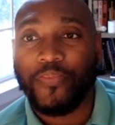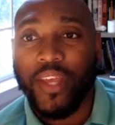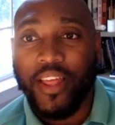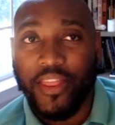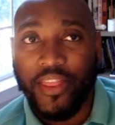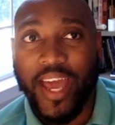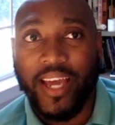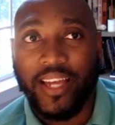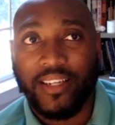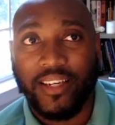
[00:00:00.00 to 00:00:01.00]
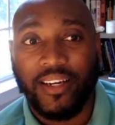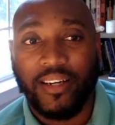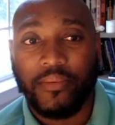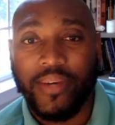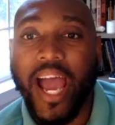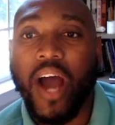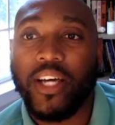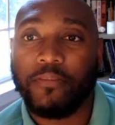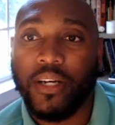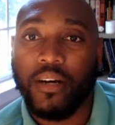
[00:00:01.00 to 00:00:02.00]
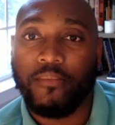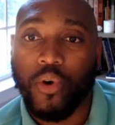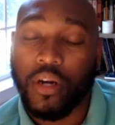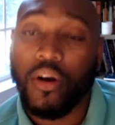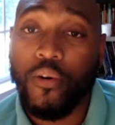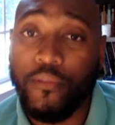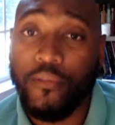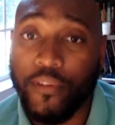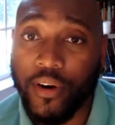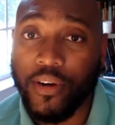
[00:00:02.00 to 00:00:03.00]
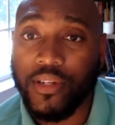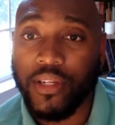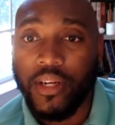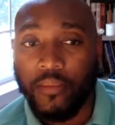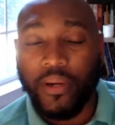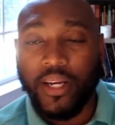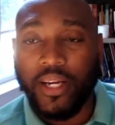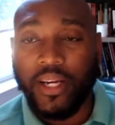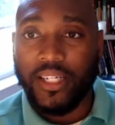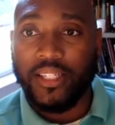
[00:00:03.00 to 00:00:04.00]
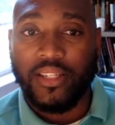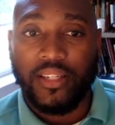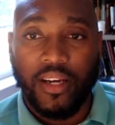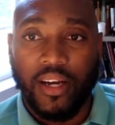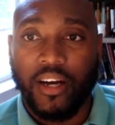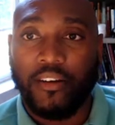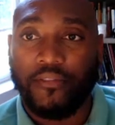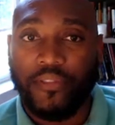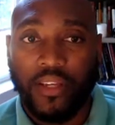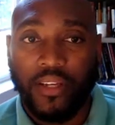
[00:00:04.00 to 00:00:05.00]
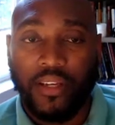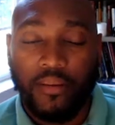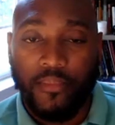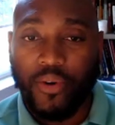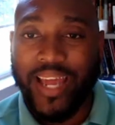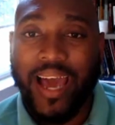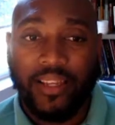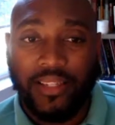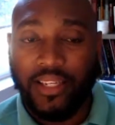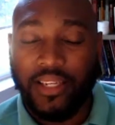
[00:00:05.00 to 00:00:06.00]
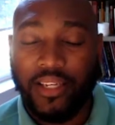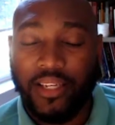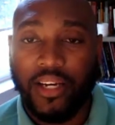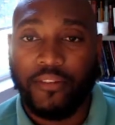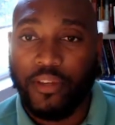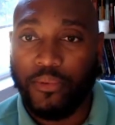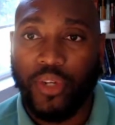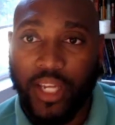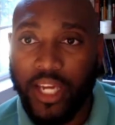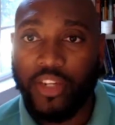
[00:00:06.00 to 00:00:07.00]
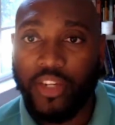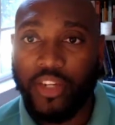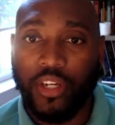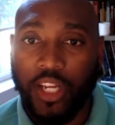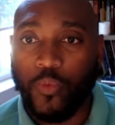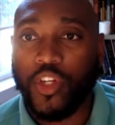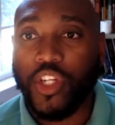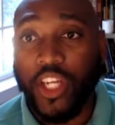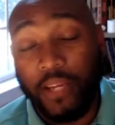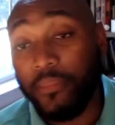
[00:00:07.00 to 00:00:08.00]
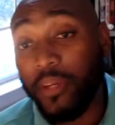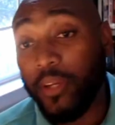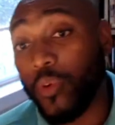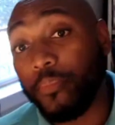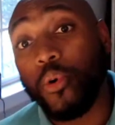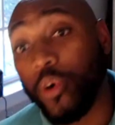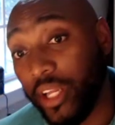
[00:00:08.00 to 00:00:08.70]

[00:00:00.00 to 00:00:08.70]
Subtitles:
that now has become more covert because of the modality of communication in which it can be reported,